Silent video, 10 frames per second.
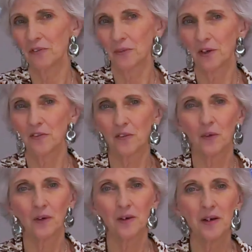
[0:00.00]
3 or
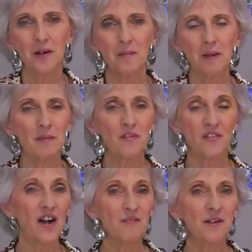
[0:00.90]
4, maybe
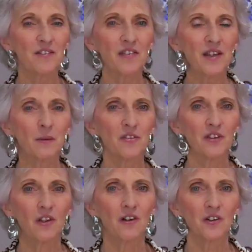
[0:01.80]
5 months, I think was
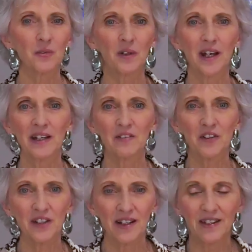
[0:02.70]
the longest one I'd ever
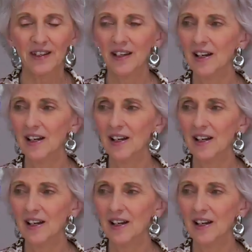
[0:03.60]
done.